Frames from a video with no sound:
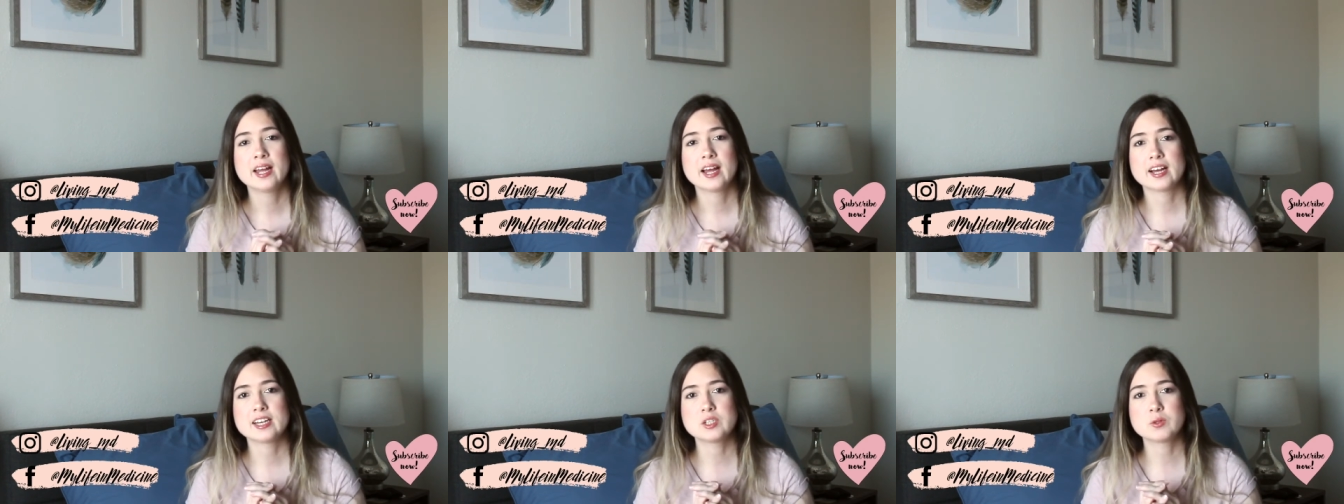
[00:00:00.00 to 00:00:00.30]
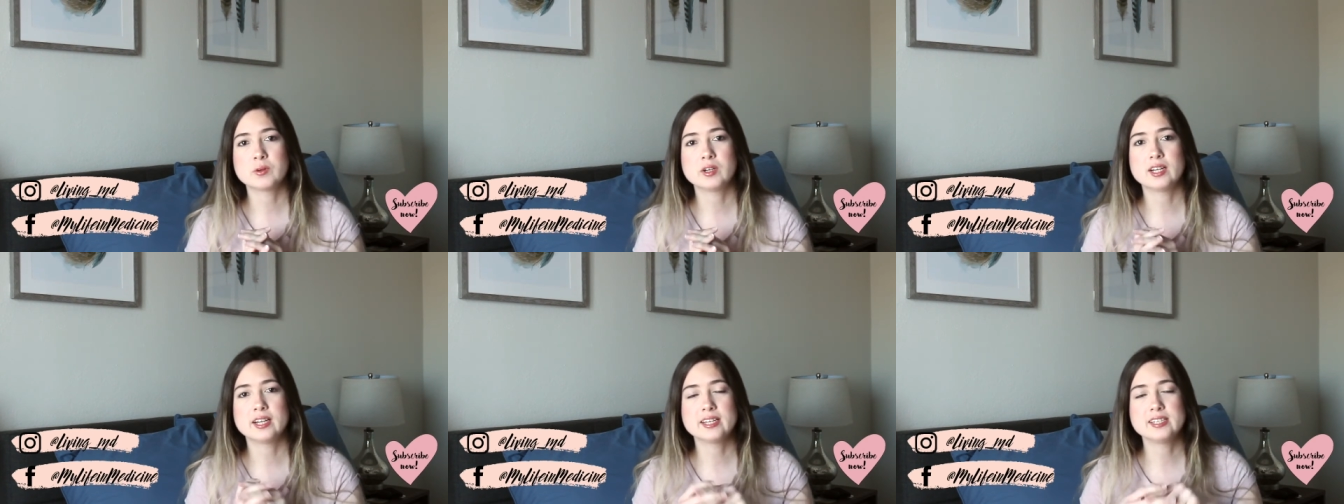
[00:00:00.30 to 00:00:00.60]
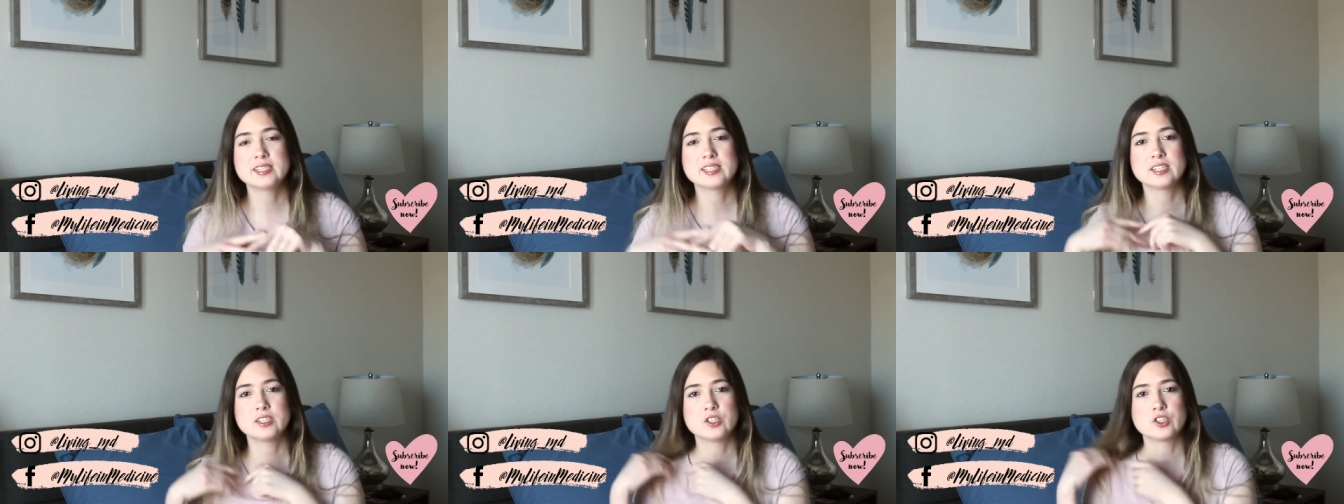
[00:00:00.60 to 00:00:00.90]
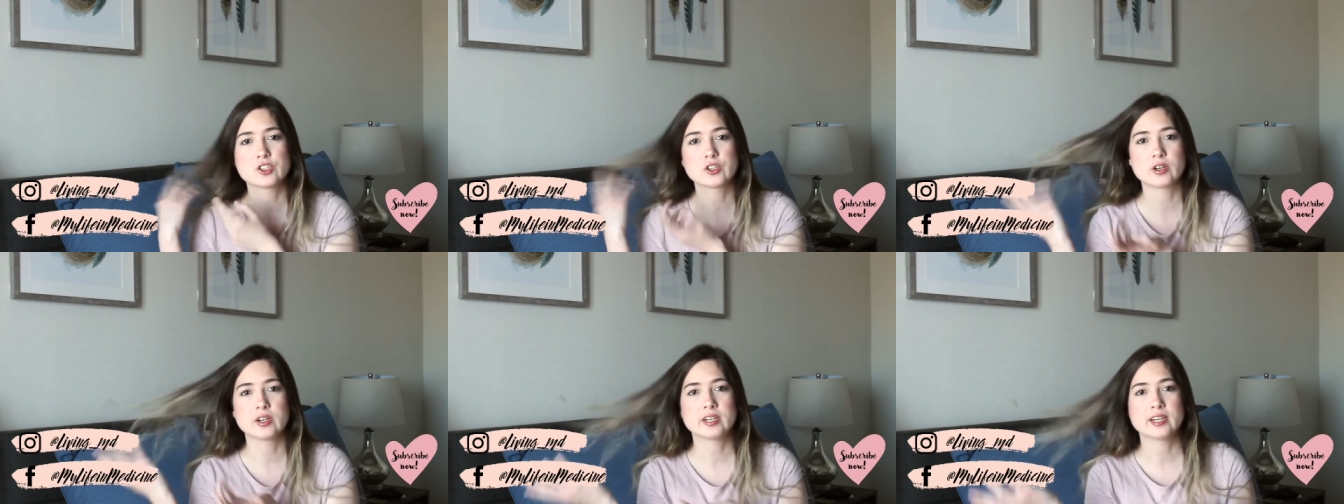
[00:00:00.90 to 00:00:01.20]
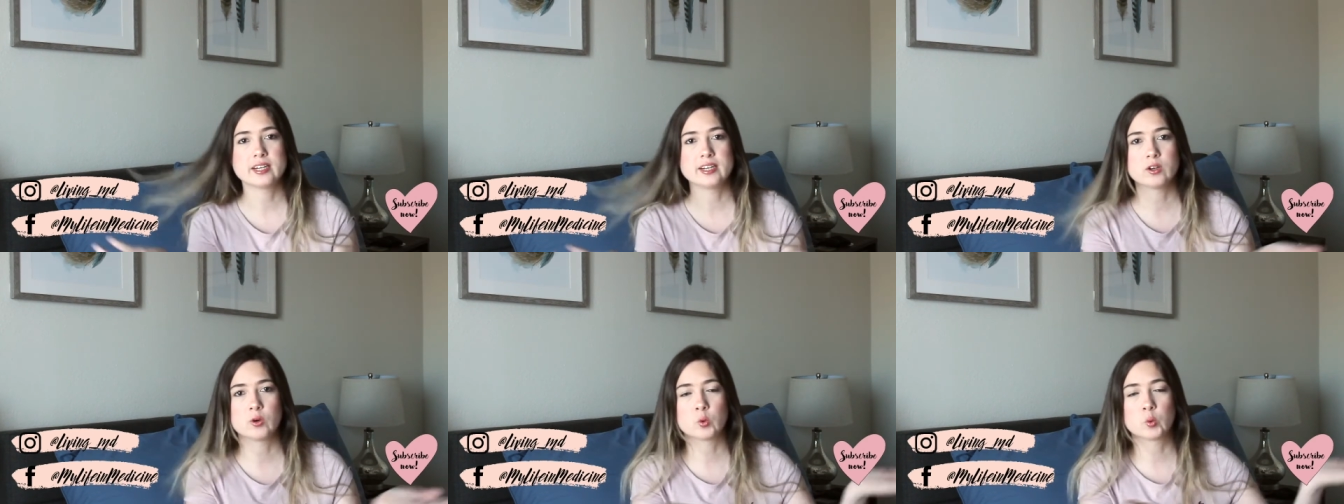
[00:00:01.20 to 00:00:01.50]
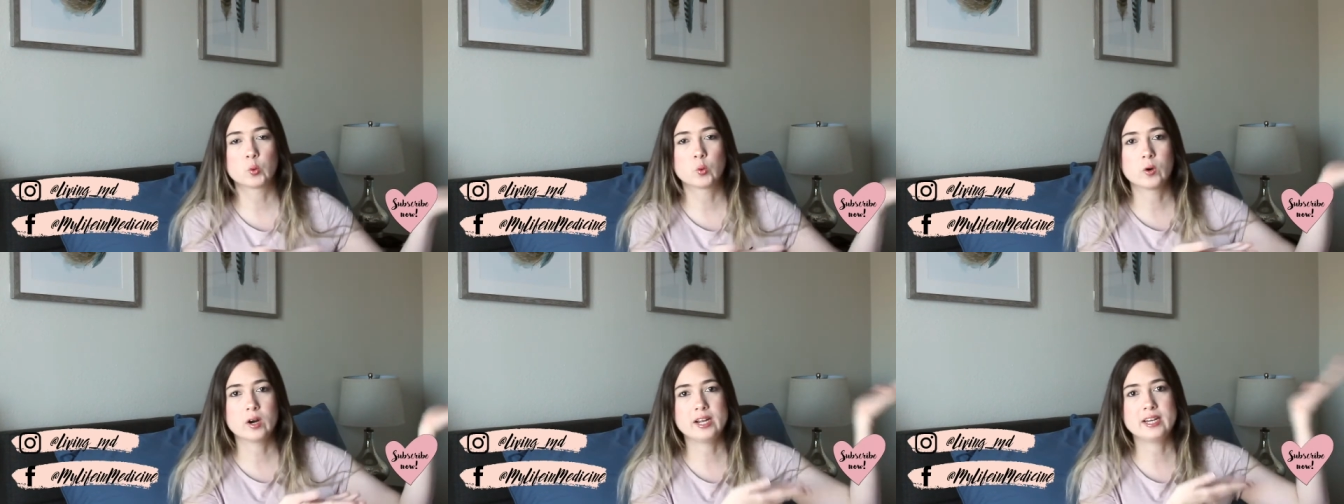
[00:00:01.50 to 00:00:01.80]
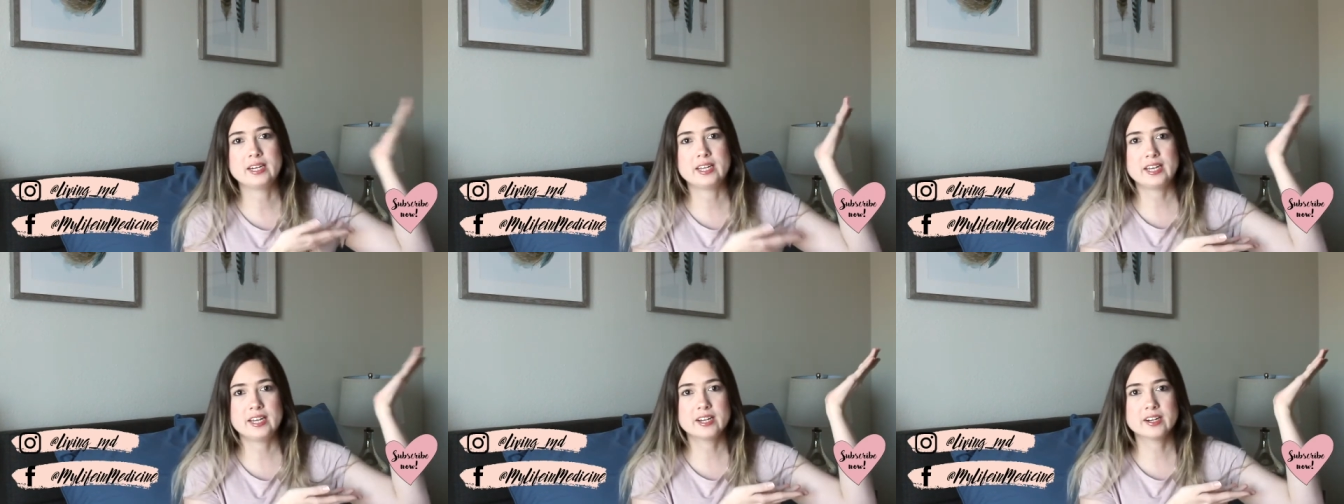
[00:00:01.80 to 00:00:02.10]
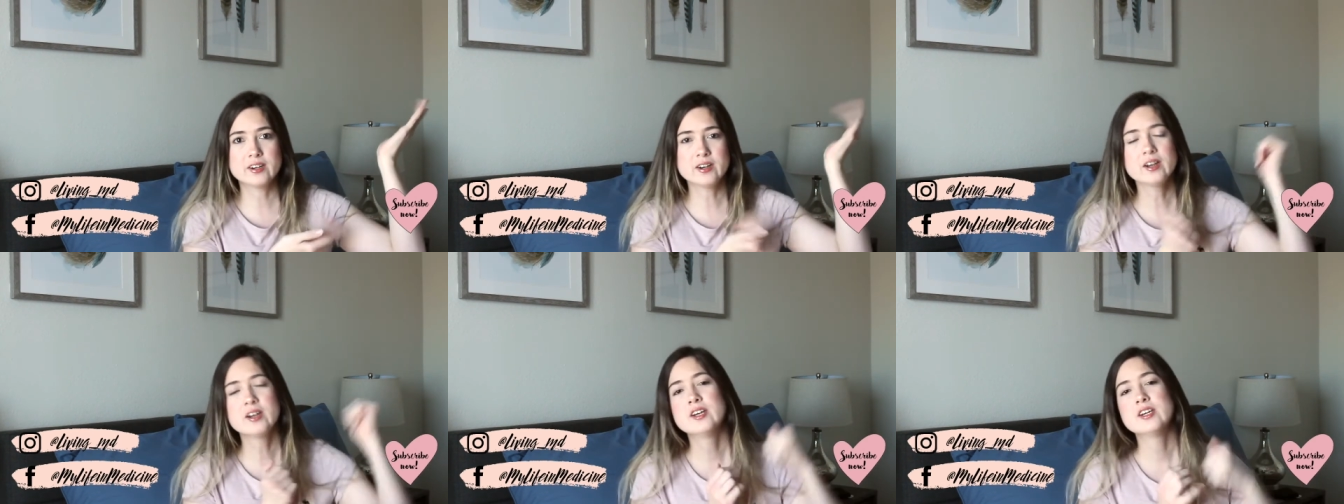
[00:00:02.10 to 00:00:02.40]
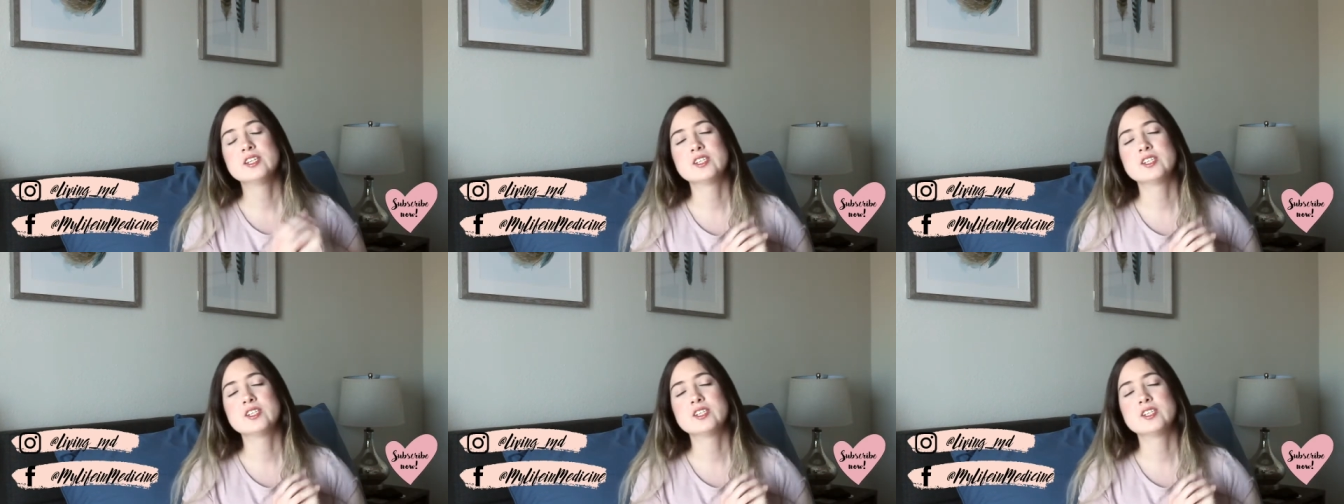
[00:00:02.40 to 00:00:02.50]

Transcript: as well as insert it right here